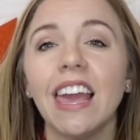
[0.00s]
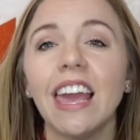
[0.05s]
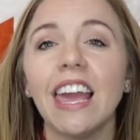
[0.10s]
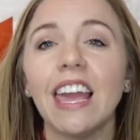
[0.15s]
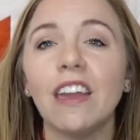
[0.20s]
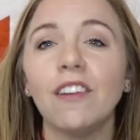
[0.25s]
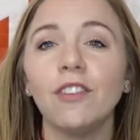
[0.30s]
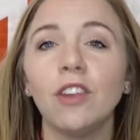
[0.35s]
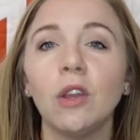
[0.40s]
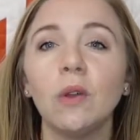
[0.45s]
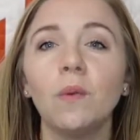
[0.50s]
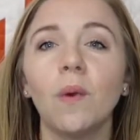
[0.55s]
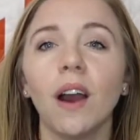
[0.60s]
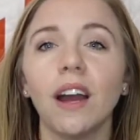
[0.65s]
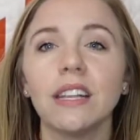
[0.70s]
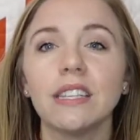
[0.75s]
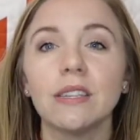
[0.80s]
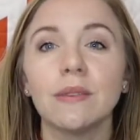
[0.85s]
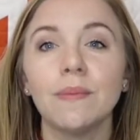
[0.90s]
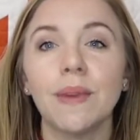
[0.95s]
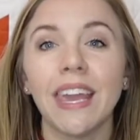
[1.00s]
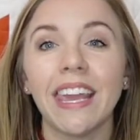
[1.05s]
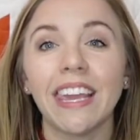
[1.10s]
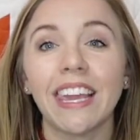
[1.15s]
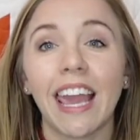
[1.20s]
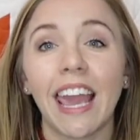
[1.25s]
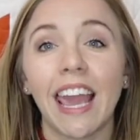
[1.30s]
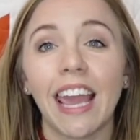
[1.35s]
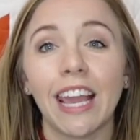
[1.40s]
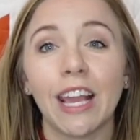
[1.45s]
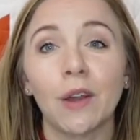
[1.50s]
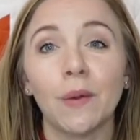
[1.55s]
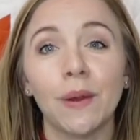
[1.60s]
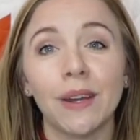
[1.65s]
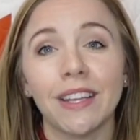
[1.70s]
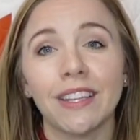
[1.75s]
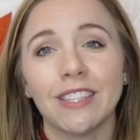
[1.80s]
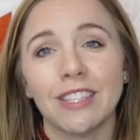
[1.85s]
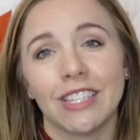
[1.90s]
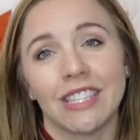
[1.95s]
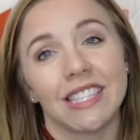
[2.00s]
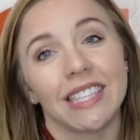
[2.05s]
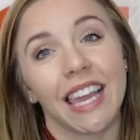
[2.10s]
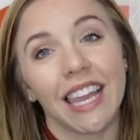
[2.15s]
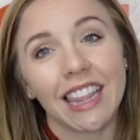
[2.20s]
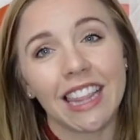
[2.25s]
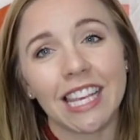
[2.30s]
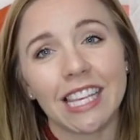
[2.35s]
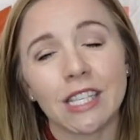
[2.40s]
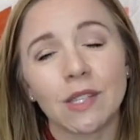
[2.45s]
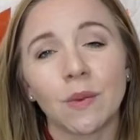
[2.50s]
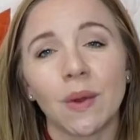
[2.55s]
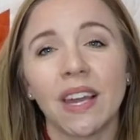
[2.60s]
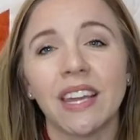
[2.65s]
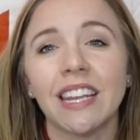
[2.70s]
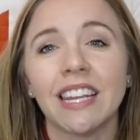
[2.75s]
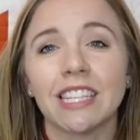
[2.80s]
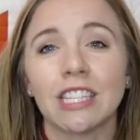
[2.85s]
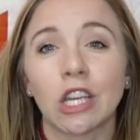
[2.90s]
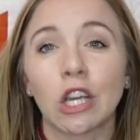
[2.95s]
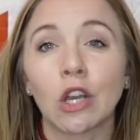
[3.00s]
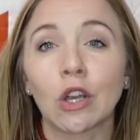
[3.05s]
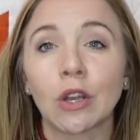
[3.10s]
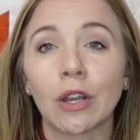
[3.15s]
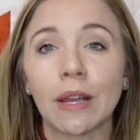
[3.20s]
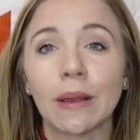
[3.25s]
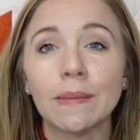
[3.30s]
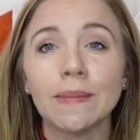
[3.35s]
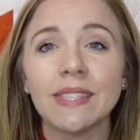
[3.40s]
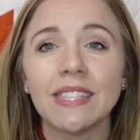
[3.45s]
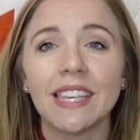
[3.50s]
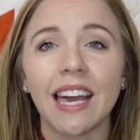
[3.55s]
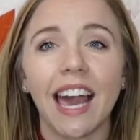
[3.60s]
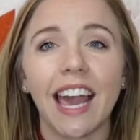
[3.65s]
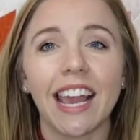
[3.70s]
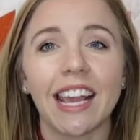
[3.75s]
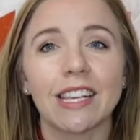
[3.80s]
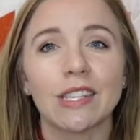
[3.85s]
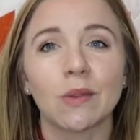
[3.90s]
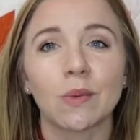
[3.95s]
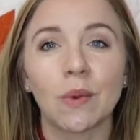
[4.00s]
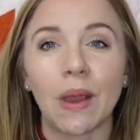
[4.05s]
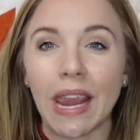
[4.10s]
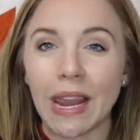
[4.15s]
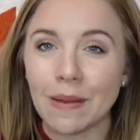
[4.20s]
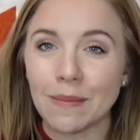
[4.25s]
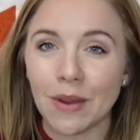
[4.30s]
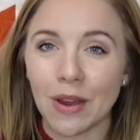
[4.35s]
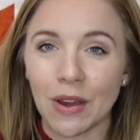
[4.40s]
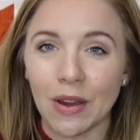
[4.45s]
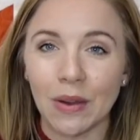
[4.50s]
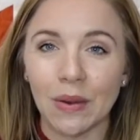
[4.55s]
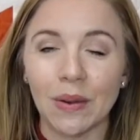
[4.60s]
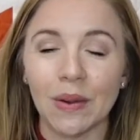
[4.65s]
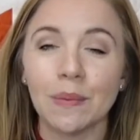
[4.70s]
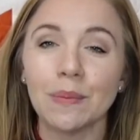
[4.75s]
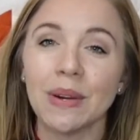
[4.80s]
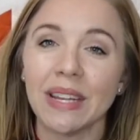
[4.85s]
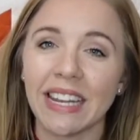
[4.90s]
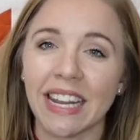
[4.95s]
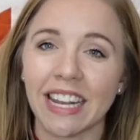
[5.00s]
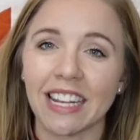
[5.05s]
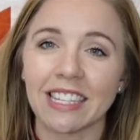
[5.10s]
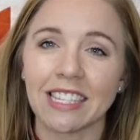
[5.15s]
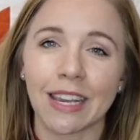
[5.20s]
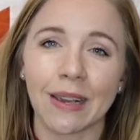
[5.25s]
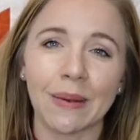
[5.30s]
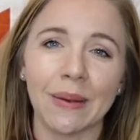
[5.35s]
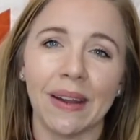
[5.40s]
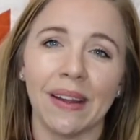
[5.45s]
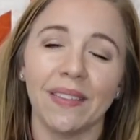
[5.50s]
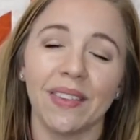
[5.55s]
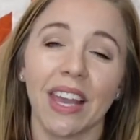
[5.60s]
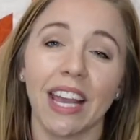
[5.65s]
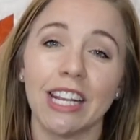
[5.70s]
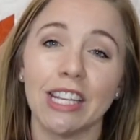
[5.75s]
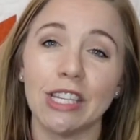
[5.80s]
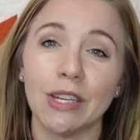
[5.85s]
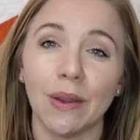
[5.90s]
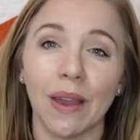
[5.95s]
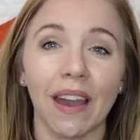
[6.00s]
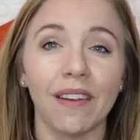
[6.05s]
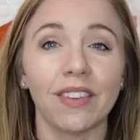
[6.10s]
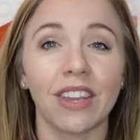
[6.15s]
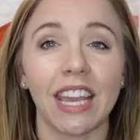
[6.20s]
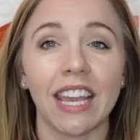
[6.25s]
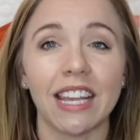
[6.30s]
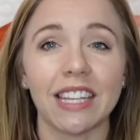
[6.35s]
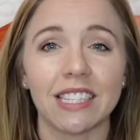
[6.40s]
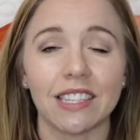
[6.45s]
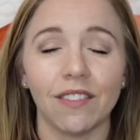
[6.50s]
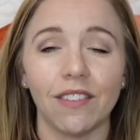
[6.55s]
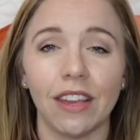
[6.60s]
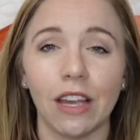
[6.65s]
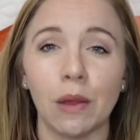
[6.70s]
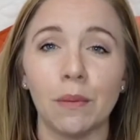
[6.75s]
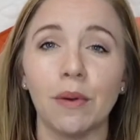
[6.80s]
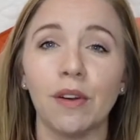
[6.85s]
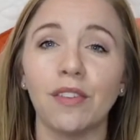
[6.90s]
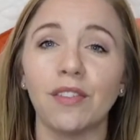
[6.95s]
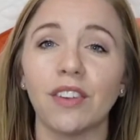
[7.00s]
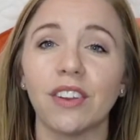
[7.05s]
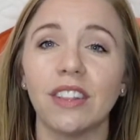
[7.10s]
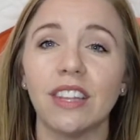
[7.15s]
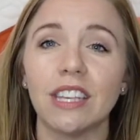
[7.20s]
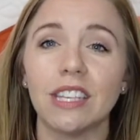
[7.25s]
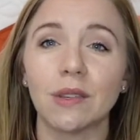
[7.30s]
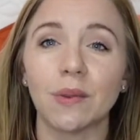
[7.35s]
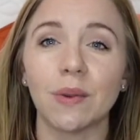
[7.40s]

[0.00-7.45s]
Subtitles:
If you want to make a quilt just like this one, it's a crib size rainbow Bonanza quilt. I do have kits available for this